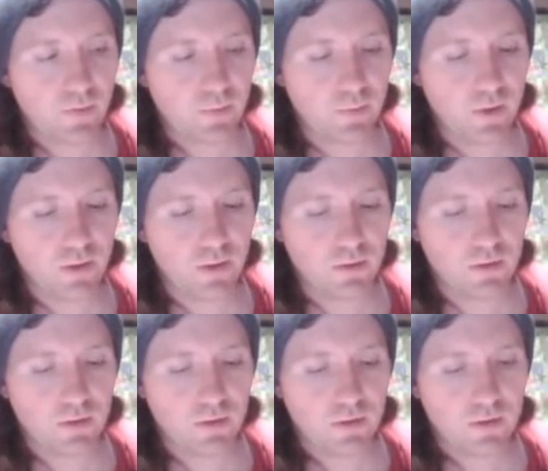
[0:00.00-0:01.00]
well,
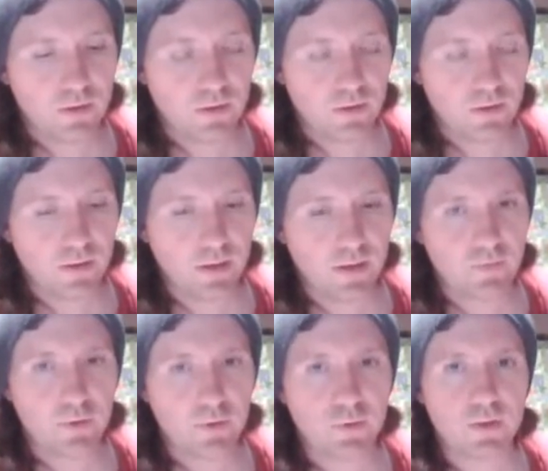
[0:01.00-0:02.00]
if
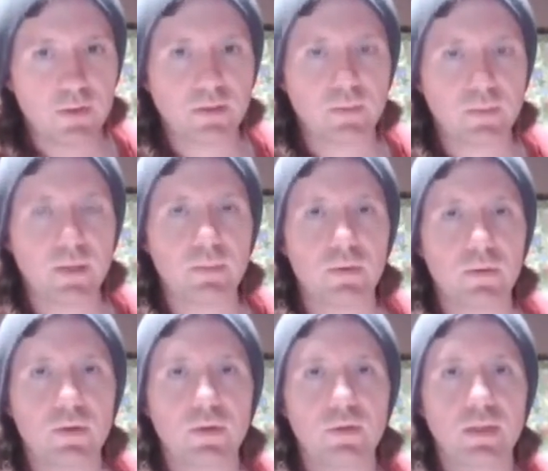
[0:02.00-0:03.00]
you're one of those people
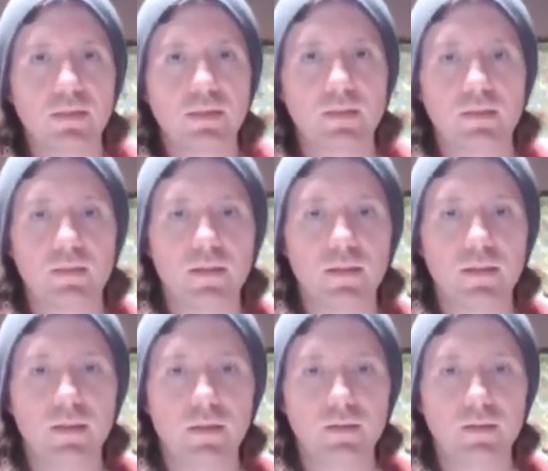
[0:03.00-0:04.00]

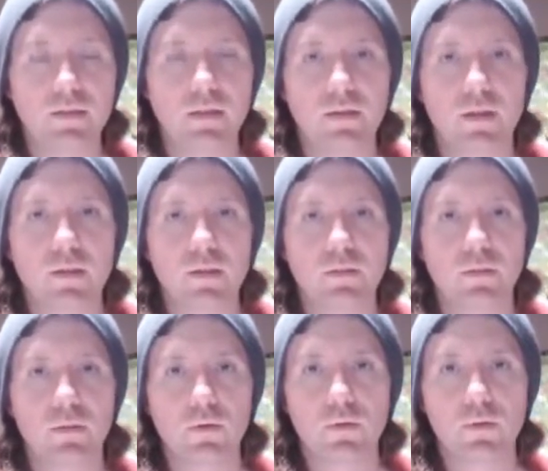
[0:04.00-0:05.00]
who's
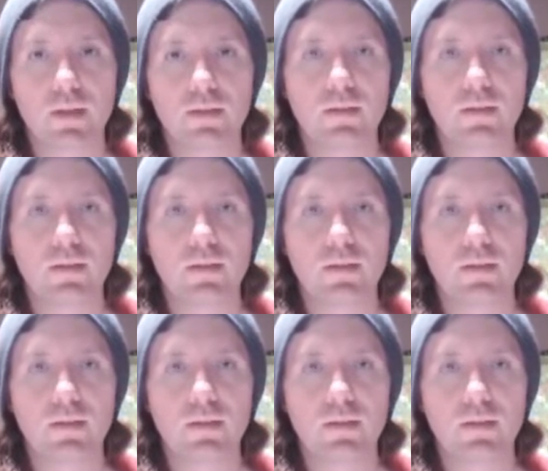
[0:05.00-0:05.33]
uncomfortable with